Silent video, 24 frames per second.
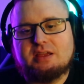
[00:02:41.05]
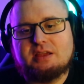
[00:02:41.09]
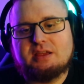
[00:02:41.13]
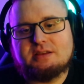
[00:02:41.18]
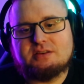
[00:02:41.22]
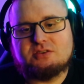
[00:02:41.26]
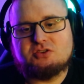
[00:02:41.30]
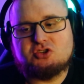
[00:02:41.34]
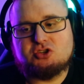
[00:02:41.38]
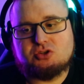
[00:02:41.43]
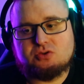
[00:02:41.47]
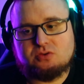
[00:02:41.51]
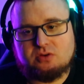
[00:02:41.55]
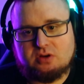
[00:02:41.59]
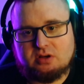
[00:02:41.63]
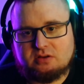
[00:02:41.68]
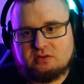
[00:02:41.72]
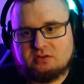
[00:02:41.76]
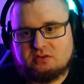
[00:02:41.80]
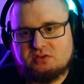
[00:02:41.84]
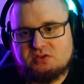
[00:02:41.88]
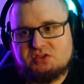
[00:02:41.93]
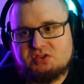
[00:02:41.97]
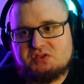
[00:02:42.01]
It
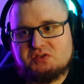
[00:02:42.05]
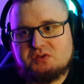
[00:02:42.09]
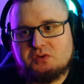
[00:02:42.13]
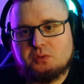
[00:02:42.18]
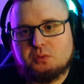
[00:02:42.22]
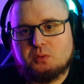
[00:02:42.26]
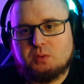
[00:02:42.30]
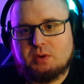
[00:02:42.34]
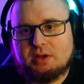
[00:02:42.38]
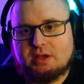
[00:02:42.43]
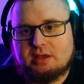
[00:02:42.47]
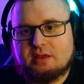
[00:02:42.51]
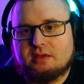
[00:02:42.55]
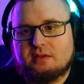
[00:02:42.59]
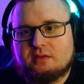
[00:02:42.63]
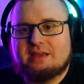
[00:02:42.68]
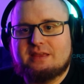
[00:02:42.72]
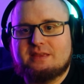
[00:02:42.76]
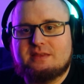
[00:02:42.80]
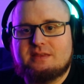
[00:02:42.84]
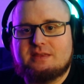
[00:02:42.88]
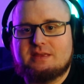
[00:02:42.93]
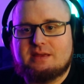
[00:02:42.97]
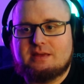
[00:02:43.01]
struggles with
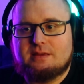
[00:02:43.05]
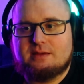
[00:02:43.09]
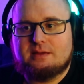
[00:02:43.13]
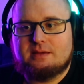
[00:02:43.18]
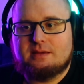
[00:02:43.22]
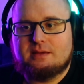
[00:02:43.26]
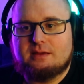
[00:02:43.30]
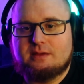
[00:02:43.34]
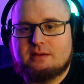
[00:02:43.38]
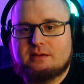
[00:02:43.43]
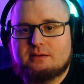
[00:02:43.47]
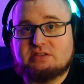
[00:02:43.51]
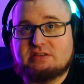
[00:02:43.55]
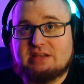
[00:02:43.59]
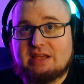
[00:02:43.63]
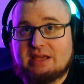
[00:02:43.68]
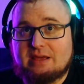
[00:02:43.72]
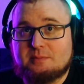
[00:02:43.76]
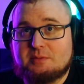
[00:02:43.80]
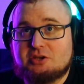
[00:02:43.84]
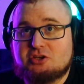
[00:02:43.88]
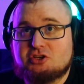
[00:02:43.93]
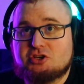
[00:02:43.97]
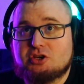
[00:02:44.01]
the
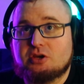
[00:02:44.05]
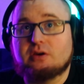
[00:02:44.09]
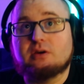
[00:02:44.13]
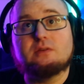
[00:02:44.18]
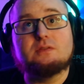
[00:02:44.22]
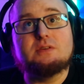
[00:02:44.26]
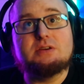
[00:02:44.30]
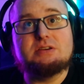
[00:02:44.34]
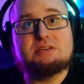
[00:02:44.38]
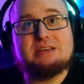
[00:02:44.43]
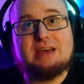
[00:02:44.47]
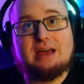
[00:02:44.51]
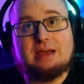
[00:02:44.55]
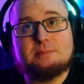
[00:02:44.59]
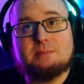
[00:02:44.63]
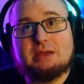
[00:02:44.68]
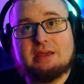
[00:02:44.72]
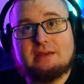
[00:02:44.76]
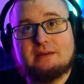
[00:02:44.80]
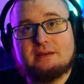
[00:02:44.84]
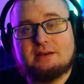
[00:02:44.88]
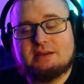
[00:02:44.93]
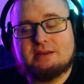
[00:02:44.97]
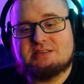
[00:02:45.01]
damage over time
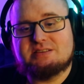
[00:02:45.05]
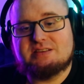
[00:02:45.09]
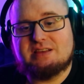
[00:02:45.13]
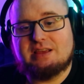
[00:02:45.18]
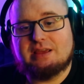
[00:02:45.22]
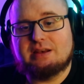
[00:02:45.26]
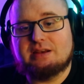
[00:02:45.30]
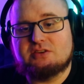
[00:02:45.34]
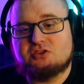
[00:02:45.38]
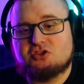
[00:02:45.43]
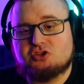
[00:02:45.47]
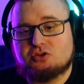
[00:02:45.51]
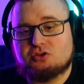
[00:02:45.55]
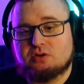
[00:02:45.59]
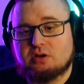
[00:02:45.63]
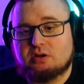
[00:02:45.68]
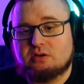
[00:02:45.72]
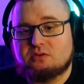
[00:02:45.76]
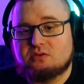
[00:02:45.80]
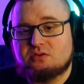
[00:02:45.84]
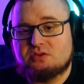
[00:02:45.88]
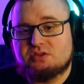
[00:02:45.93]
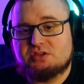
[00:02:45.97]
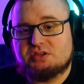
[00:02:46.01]
mechanics, and it
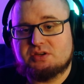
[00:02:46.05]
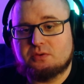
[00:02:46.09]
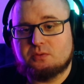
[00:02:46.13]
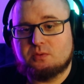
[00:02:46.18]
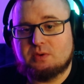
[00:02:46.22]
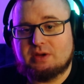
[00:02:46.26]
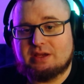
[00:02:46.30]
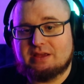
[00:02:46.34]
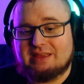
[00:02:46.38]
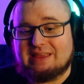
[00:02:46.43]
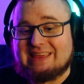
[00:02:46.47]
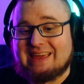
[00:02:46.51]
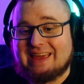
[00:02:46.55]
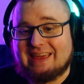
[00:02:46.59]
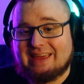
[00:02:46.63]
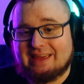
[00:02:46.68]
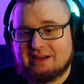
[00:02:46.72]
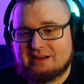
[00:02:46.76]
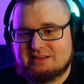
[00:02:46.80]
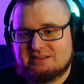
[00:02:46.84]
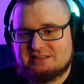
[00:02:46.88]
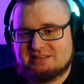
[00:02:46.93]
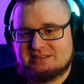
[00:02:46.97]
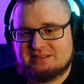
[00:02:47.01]
struggles with
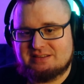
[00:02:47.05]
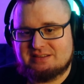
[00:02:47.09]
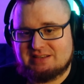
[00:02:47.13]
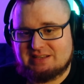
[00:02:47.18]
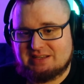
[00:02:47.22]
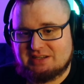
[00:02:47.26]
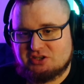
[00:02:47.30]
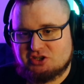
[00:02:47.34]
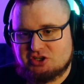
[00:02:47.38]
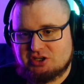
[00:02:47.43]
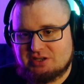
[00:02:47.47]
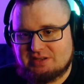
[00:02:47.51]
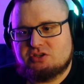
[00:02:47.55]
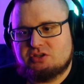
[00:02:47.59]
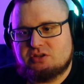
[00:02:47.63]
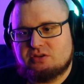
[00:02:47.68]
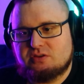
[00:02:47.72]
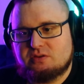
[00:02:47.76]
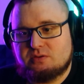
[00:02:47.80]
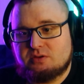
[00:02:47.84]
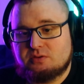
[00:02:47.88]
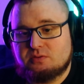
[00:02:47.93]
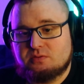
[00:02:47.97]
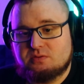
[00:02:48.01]
chaos degen. So
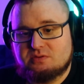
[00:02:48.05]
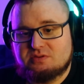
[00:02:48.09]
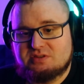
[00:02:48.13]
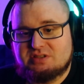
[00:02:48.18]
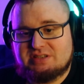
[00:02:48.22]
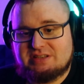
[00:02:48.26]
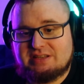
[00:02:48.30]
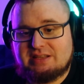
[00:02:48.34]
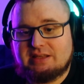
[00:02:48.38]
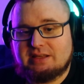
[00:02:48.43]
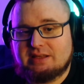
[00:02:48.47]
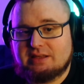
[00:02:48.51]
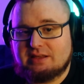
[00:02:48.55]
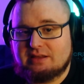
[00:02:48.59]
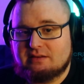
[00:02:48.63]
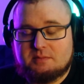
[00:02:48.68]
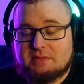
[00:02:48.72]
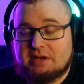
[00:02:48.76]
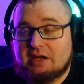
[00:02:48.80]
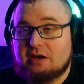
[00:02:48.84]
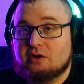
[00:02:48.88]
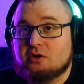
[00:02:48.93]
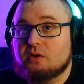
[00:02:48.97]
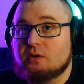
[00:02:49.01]
you will see
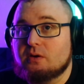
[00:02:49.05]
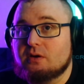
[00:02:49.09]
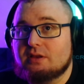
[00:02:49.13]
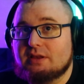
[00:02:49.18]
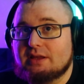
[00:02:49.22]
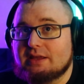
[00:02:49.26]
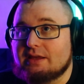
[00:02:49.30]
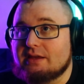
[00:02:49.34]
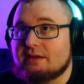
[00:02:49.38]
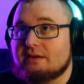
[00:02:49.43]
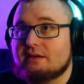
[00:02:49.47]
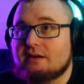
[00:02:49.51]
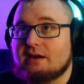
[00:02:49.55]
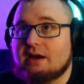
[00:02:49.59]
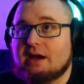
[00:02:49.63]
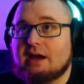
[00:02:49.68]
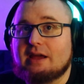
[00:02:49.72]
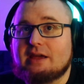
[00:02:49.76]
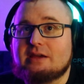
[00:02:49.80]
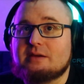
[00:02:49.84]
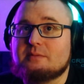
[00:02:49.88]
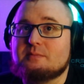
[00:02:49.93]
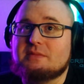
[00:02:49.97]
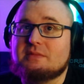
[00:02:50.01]
now, currently I
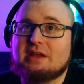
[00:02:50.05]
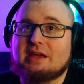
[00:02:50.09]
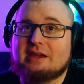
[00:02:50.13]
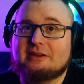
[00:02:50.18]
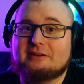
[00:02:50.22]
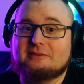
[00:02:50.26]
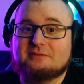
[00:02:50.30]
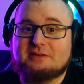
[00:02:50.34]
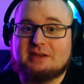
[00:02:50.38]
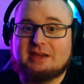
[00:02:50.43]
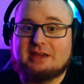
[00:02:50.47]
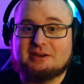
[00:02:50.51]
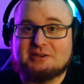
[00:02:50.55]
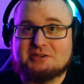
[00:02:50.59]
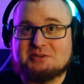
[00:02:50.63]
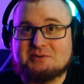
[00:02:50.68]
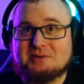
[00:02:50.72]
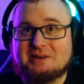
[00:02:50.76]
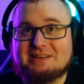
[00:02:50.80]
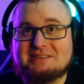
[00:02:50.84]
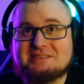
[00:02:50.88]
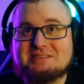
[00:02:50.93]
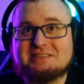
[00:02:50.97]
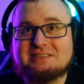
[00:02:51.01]
am negative chaos
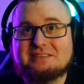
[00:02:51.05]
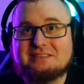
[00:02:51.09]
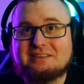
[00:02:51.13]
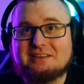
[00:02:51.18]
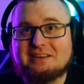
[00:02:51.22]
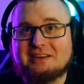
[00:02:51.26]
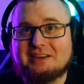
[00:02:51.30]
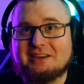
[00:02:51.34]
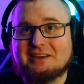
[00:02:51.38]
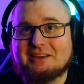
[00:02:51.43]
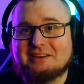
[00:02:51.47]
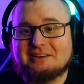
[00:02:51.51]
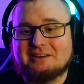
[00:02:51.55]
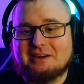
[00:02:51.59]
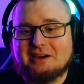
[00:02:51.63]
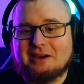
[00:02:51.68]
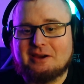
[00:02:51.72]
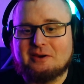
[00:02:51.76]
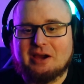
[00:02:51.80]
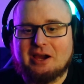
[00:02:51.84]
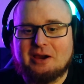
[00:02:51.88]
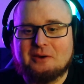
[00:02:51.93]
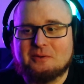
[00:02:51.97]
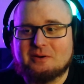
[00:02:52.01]
res, and
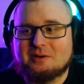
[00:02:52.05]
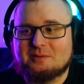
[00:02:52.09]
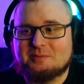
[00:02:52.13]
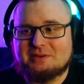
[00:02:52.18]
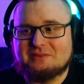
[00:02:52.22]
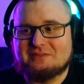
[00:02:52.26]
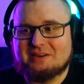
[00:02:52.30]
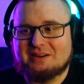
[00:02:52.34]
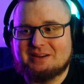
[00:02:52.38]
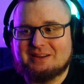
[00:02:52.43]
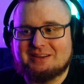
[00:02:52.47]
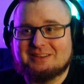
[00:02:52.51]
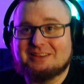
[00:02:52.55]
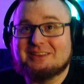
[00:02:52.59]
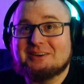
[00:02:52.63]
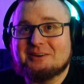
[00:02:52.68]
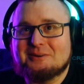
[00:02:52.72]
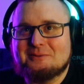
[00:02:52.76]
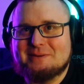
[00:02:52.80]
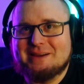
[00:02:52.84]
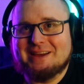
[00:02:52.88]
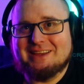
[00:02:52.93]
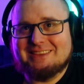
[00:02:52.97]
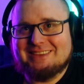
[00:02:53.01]
I want to be very clear
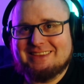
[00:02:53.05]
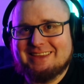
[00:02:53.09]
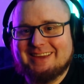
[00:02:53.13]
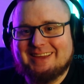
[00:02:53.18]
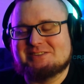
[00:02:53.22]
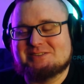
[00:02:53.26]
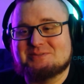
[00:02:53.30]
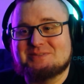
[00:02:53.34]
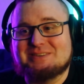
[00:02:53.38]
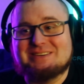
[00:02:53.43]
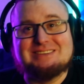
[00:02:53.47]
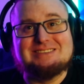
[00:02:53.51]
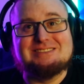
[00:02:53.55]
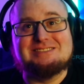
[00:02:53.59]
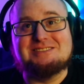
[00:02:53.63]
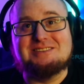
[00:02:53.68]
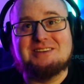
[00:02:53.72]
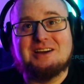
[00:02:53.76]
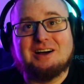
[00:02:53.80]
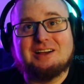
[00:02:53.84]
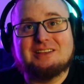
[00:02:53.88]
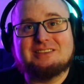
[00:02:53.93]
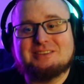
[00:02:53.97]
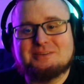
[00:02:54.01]
about that. So it is
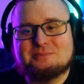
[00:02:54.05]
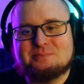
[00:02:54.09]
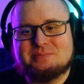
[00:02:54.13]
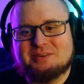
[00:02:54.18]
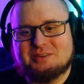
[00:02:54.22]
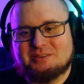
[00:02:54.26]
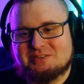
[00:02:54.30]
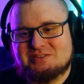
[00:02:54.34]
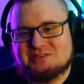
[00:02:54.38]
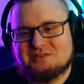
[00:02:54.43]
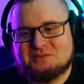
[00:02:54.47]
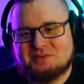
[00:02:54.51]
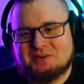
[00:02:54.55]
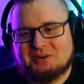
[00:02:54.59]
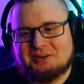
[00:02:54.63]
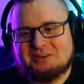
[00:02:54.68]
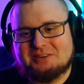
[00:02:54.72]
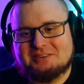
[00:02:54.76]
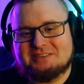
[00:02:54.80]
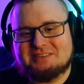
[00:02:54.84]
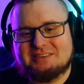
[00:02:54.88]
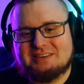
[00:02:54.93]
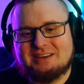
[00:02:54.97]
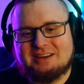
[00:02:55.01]
not the build's
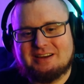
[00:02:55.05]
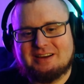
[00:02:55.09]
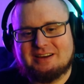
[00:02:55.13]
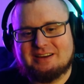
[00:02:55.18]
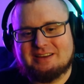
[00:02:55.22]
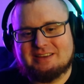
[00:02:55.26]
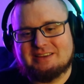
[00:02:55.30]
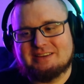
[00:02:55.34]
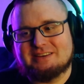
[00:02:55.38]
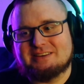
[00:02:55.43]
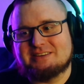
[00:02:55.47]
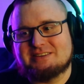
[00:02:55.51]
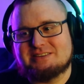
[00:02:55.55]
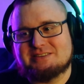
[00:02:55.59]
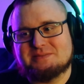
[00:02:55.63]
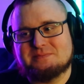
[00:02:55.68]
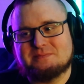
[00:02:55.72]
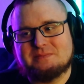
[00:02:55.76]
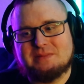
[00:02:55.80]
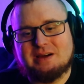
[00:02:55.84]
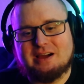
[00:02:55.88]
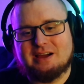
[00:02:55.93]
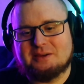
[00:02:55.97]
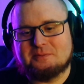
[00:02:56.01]
fault. It is
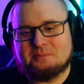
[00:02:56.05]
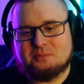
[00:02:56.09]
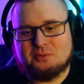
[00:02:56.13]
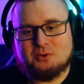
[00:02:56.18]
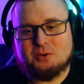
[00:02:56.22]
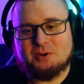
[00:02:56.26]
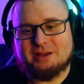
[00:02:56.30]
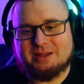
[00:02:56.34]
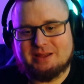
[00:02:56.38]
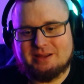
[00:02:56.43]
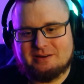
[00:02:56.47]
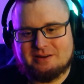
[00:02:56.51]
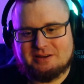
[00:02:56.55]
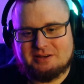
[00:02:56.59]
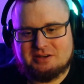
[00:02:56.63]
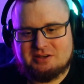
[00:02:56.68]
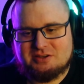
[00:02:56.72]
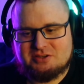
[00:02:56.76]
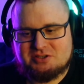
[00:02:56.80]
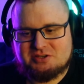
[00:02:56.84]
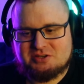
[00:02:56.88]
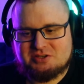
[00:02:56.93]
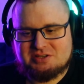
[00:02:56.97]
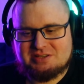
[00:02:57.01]
my poor gearing
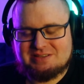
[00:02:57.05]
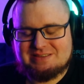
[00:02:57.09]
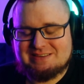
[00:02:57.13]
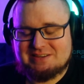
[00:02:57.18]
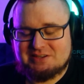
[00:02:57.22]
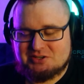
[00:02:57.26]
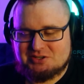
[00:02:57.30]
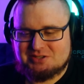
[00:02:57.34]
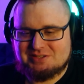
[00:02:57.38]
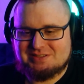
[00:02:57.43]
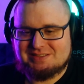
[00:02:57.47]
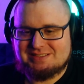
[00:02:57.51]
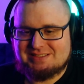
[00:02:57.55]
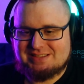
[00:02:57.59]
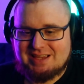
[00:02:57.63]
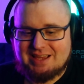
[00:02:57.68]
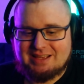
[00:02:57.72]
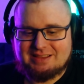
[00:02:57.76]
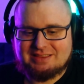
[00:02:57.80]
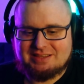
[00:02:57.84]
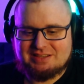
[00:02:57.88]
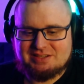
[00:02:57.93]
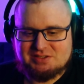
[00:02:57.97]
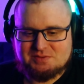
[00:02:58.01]
decisions
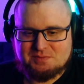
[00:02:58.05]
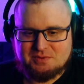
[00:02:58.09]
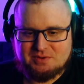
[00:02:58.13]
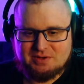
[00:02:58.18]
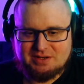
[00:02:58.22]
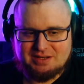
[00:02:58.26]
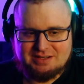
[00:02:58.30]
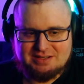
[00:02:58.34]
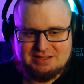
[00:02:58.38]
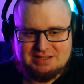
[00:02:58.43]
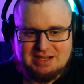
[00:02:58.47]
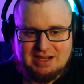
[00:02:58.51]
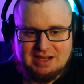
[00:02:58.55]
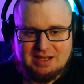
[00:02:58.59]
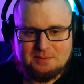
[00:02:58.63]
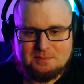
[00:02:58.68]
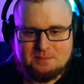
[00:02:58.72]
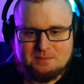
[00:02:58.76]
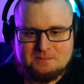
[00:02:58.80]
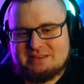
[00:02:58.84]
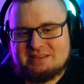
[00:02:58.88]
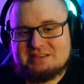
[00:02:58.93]
at this point in time.